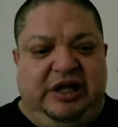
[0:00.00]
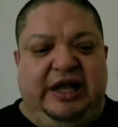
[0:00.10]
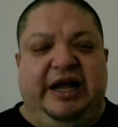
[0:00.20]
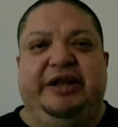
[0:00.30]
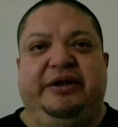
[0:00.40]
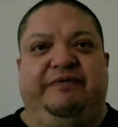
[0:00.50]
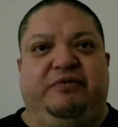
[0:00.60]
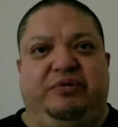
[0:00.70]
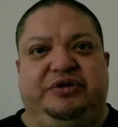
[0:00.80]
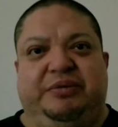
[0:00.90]
and of
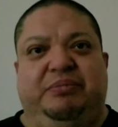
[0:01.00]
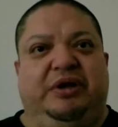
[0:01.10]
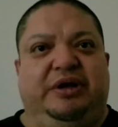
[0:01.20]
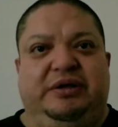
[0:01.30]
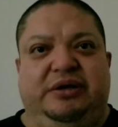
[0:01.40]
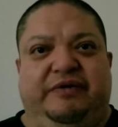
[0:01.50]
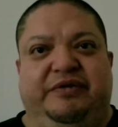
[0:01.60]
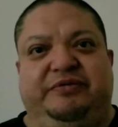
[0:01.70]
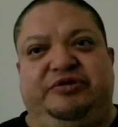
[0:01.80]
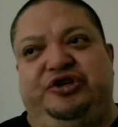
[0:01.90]
course the blood of
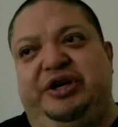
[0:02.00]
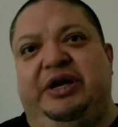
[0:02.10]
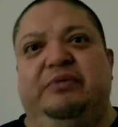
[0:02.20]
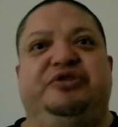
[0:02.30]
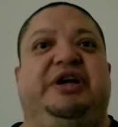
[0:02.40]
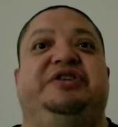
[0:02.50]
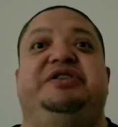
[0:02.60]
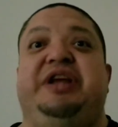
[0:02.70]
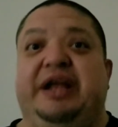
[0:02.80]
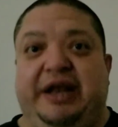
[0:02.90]
the chicken which has
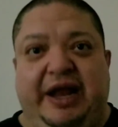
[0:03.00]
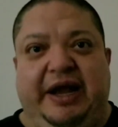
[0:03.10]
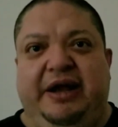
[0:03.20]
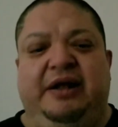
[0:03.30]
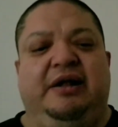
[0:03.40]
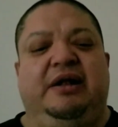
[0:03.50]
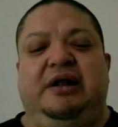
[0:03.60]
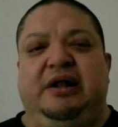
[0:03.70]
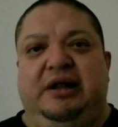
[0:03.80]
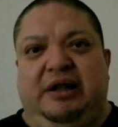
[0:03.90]
DNA,
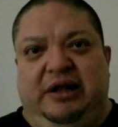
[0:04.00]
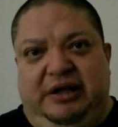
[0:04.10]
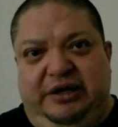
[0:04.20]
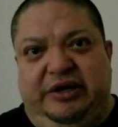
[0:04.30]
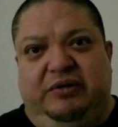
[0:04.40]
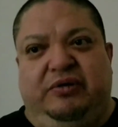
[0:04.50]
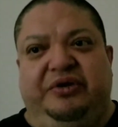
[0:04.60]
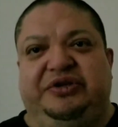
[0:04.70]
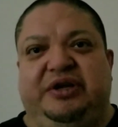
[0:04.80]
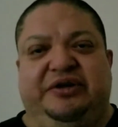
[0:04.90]
you know all
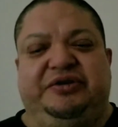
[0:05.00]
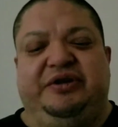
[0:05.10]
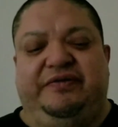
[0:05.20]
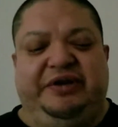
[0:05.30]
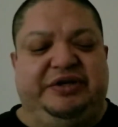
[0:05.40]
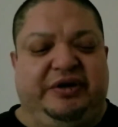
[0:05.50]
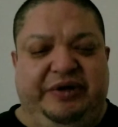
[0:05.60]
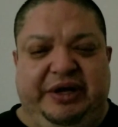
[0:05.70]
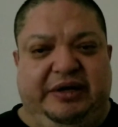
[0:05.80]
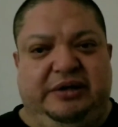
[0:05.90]
this kind of stuff. That's how
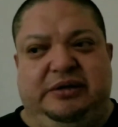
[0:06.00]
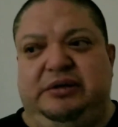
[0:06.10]
they uh